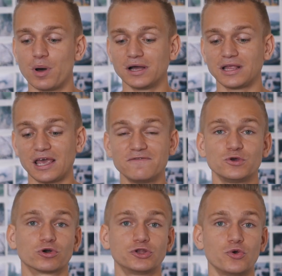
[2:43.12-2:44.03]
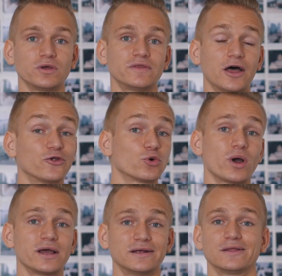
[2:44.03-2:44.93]
But if you're doing the other
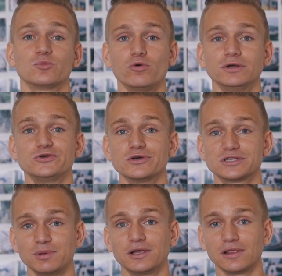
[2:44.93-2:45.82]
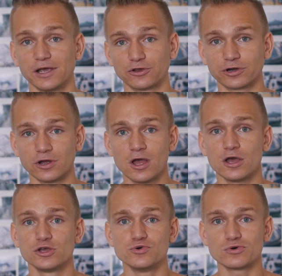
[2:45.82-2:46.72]
way that I'm going to explain later,
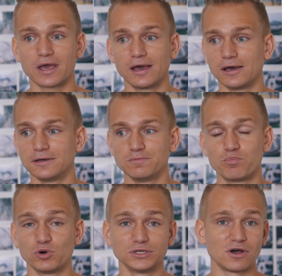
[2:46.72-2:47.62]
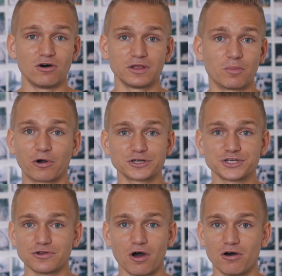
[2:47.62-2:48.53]
you can put on a
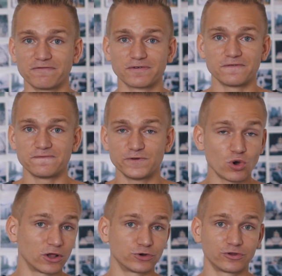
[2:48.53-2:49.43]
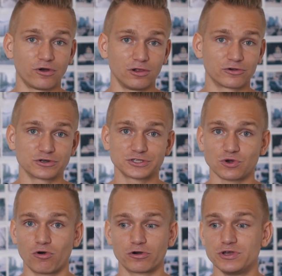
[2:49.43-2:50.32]
margin of few $100s
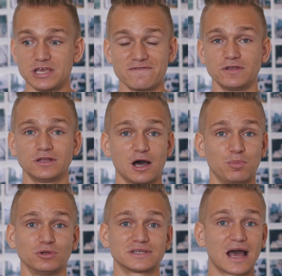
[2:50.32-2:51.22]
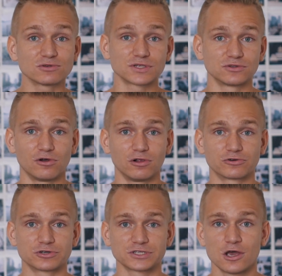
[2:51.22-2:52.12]
or even couple
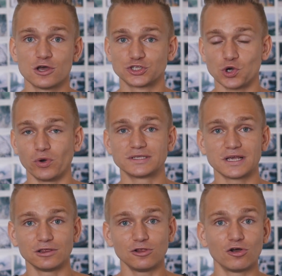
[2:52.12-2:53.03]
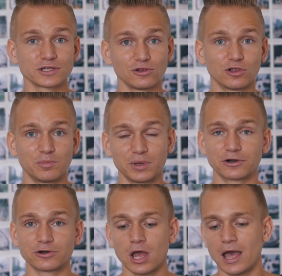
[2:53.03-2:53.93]
$1,000s, so it's a lot
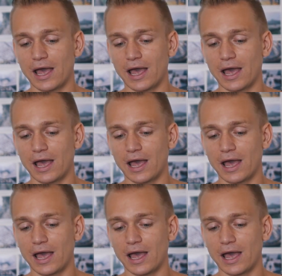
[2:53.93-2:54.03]
bigger.